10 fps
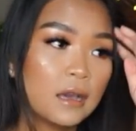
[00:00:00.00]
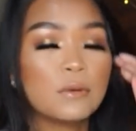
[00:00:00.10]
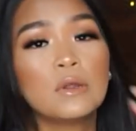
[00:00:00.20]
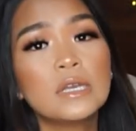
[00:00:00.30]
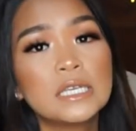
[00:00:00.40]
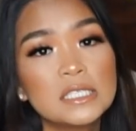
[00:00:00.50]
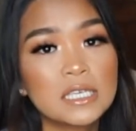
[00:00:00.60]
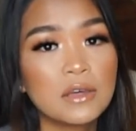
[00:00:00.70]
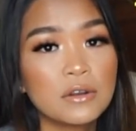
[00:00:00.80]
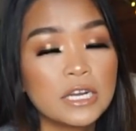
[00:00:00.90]
We don't get a
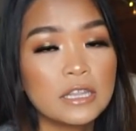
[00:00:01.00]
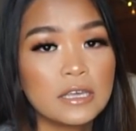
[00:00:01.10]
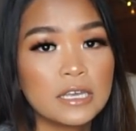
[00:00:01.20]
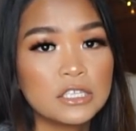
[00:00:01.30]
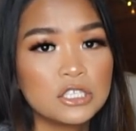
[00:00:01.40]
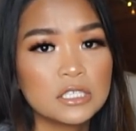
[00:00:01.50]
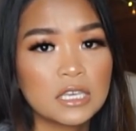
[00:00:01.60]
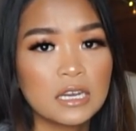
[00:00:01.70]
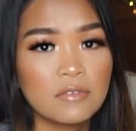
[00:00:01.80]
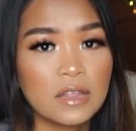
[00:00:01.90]
discount or anything. It's just
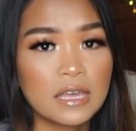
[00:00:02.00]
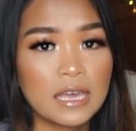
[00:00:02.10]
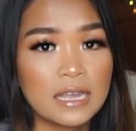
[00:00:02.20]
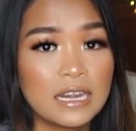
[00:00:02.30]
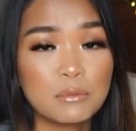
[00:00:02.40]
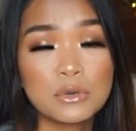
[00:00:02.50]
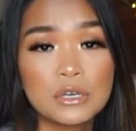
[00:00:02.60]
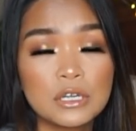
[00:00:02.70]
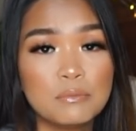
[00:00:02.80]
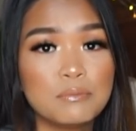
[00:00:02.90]
kind of like a
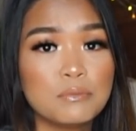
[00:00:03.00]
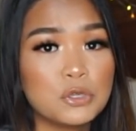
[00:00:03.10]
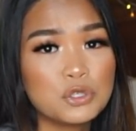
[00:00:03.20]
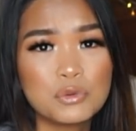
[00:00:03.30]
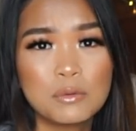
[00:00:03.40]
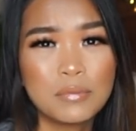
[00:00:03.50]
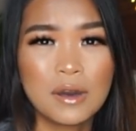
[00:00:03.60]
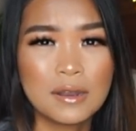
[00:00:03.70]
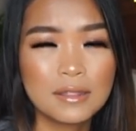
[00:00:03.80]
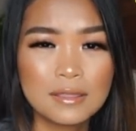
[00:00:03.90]
neighborhood mutual
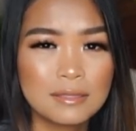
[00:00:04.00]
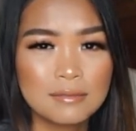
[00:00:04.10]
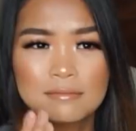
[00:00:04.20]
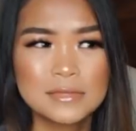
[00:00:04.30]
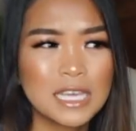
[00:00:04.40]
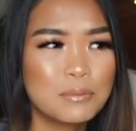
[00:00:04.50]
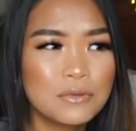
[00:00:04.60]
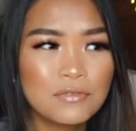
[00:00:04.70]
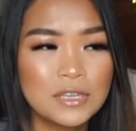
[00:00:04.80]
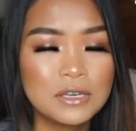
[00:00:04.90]
bond type
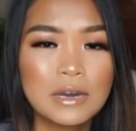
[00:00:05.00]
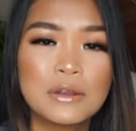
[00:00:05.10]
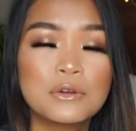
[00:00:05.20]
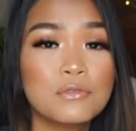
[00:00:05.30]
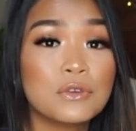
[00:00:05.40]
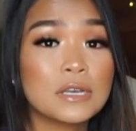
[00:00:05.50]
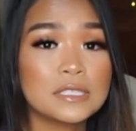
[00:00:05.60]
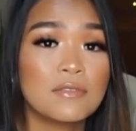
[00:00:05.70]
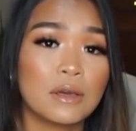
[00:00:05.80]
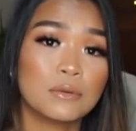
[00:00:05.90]
of deal. I don't know if you guys
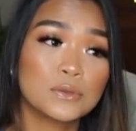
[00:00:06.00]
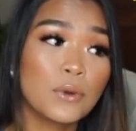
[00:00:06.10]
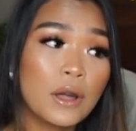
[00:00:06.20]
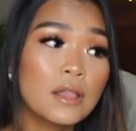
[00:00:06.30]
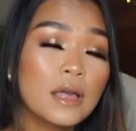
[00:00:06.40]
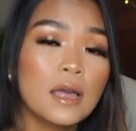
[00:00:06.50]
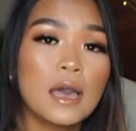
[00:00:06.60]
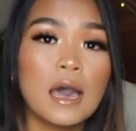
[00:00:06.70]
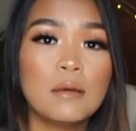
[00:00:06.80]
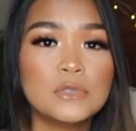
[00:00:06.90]
have that as well.
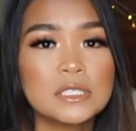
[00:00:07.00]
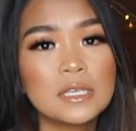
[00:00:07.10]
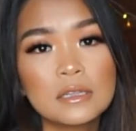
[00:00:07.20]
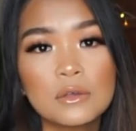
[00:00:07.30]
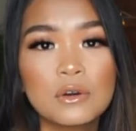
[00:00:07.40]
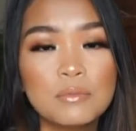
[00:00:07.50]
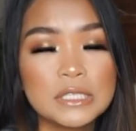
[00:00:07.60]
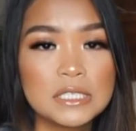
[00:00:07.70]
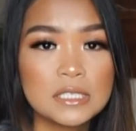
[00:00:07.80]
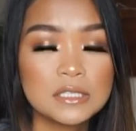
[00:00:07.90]
Just like local
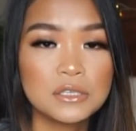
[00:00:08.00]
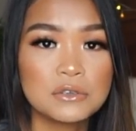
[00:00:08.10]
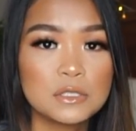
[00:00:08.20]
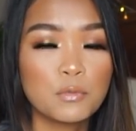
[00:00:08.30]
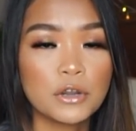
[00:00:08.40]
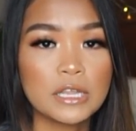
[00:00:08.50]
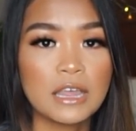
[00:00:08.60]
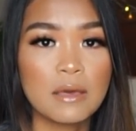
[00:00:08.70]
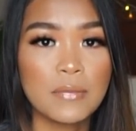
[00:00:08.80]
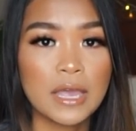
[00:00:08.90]
businesses, you know, supporting
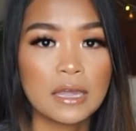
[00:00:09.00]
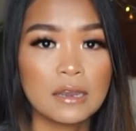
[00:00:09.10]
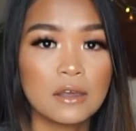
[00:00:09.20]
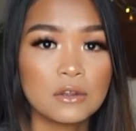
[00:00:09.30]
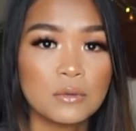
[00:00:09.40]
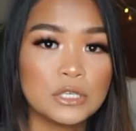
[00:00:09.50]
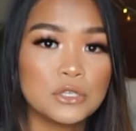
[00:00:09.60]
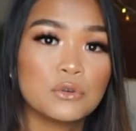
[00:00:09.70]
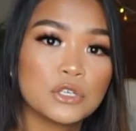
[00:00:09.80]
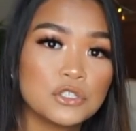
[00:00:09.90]
them and not going
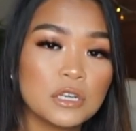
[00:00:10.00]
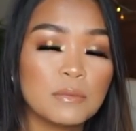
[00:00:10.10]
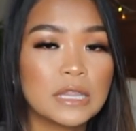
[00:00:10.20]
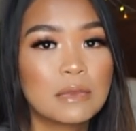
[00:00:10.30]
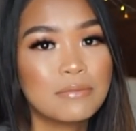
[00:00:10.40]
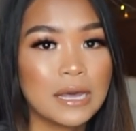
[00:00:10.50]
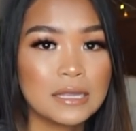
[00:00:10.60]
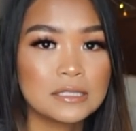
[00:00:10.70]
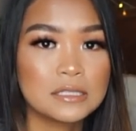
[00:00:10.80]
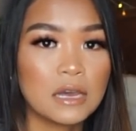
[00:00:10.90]
to Nordstrom and like
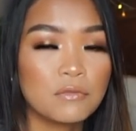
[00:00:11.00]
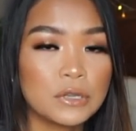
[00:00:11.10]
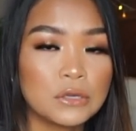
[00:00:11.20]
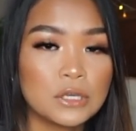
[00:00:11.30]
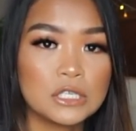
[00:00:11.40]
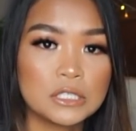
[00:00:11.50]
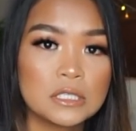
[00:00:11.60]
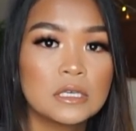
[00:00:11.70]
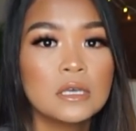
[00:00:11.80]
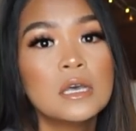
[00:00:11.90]
buying stuff when you can
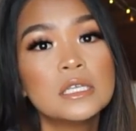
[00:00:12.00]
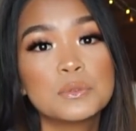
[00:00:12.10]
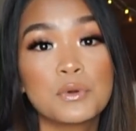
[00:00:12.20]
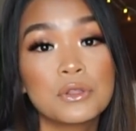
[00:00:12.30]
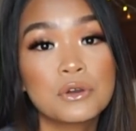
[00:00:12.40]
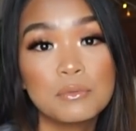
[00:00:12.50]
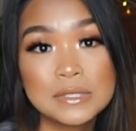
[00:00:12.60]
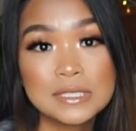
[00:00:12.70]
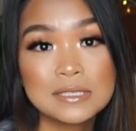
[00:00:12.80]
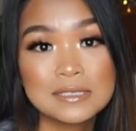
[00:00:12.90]
just support local
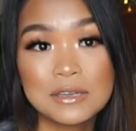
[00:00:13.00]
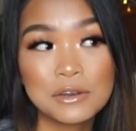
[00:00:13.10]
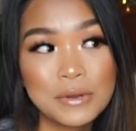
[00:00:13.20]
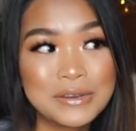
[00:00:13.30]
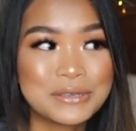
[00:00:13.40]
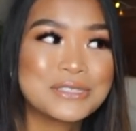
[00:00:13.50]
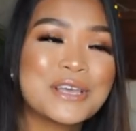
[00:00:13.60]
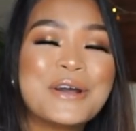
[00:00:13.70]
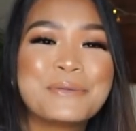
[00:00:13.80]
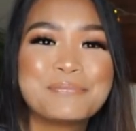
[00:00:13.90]
businesses that are around you. So
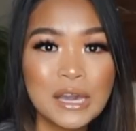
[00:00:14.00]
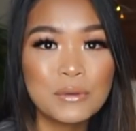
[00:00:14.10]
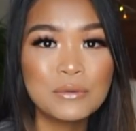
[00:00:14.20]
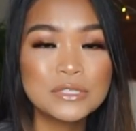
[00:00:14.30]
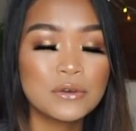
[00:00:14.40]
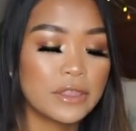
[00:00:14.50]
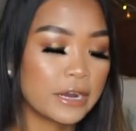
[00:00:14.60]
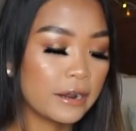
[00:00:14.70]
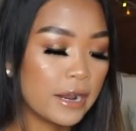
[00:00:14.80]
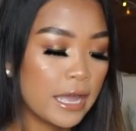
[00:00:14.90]
yeah, we always go
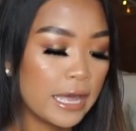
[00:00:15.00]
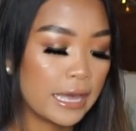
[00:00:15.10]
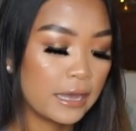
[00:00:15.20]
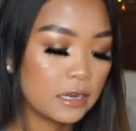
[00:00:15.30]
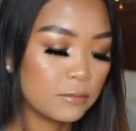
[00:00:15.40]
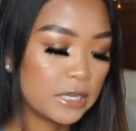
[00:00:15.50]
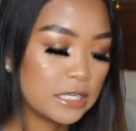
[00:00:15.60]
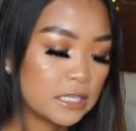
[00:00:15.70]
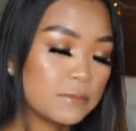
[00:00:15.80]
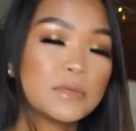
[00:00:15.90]
there, and
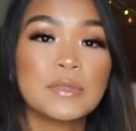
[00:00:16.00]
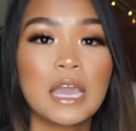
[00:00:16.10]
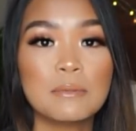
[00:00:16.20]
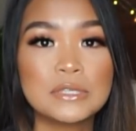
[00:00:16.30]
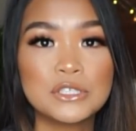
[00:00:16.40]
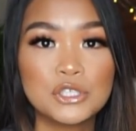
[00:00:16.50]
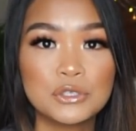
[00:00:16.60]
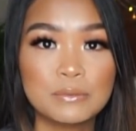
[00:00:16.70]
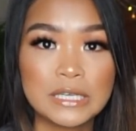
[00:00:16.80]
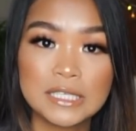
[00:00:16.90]
anytime something happens
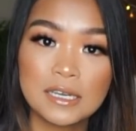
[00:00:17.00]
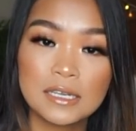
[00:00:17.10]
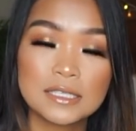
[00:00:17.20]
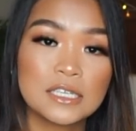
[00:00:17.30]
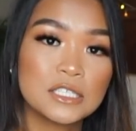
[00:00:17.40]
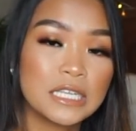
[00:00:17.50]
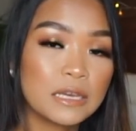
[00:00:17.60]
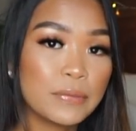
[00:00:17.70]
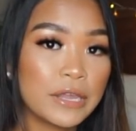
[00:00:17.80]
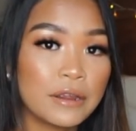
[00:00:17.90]
to my Sunnies, I just take
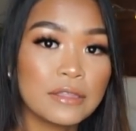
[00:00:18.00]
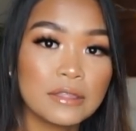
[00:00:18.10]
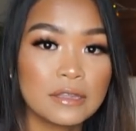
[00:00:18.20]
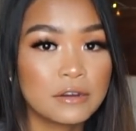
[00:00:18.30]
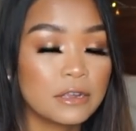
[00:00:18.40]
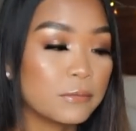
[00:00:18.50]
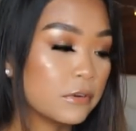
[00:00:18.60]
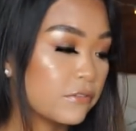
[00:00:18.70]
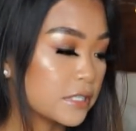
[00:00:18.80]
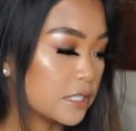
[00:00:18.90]
them there, and then they're able
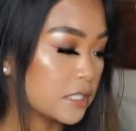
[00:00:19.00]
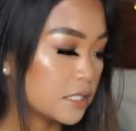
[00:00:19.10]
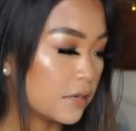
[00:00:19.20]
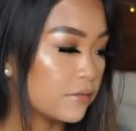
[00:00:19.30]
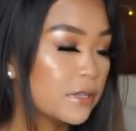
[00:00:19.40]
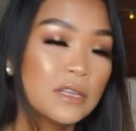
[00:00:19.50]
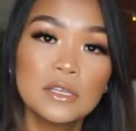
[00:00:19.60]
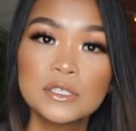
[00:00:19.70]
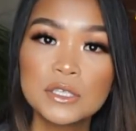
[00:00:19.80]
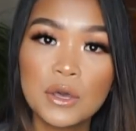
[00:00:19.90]
to fix it and stuff.
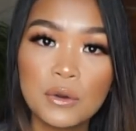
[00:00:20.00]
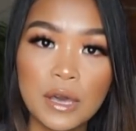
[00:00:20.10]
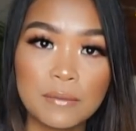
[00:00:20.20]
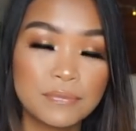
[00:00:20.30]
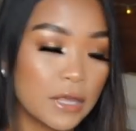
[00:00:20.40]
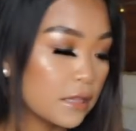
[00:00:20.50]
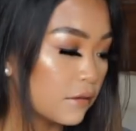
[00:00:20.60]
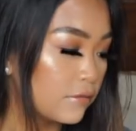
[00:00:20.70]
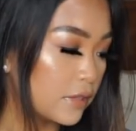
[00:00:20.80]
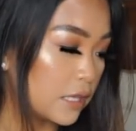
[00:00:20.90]
So yeah, I
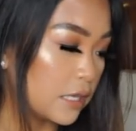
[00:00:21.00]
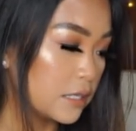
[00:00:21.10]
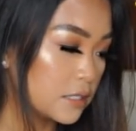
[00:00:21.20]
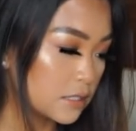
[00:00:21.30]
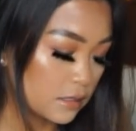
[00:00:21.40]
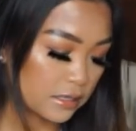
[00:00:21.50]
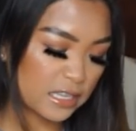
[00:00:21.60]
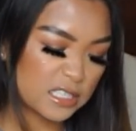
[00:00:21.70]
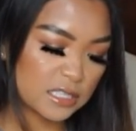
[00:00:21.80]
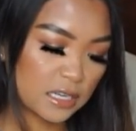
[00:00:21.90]
love these. The
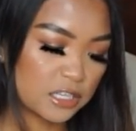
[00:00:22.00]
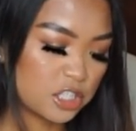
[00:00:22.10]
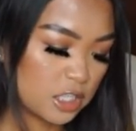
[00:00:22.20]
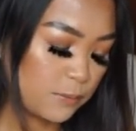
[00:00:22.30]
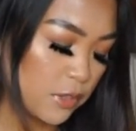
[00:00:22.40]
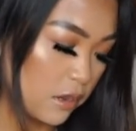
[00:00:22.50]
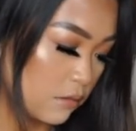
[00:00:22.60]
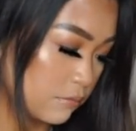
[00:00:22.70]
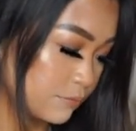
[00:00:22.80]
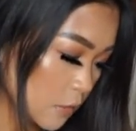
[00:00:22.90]
case is kind of cheap
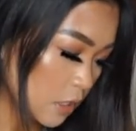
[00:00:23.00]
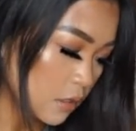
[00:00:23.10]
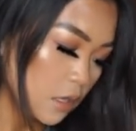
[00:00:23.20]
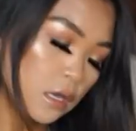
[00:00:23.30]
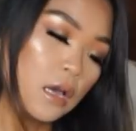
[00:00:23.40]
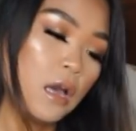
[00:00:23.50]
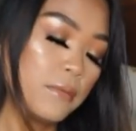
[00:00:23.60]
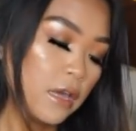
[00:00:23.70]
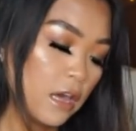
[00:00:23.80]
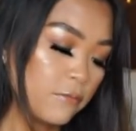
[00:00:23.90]
though.
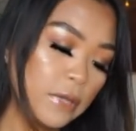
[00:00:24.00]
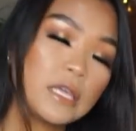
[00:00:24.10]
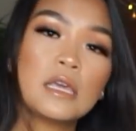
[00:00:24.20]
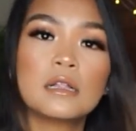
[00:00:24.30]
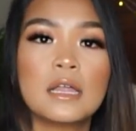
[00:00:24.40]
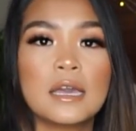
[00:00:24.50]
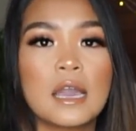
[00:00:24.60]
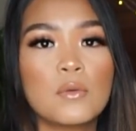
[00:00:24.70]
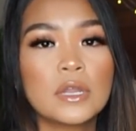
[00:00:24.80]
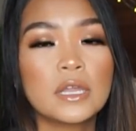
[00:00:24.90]
I have my key clay.
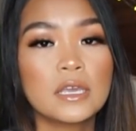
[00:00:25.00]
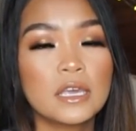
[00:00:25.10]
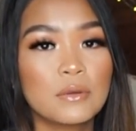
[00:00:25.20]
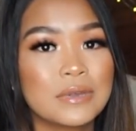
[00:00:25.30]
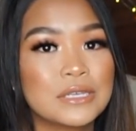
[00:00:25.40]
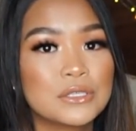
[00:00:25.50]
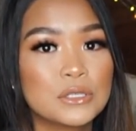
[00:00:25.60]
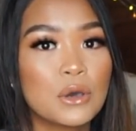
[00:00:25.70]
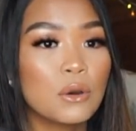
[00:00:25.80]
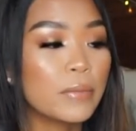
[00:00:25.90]
I want to get a key ring
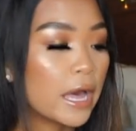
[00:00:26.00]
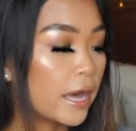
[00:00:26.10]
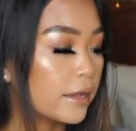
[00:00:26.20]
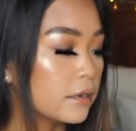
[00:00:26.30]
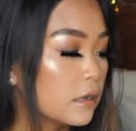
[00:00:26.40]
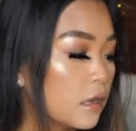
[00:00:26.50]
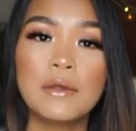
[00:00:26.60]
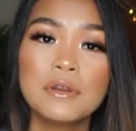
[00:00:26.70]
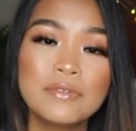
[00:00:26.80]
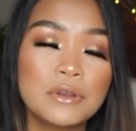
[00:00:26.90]
so bad. I
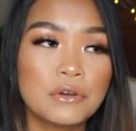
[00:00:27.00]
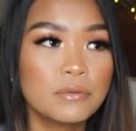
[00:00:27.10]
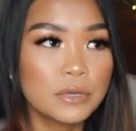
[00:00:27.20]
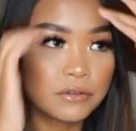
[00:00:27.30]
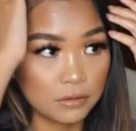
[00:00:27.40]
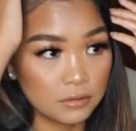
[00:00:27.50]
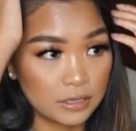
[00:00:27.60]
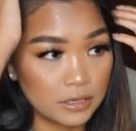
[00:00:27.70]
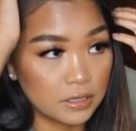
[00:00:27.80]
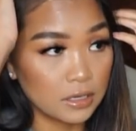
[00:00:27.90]
don't even know if I'm gonna go to
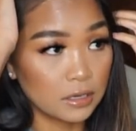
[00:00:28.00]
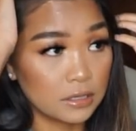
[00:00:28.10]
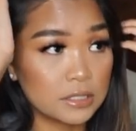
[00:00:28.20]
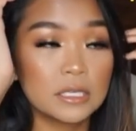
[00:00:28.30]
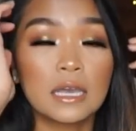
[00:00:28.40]
London, like honestly.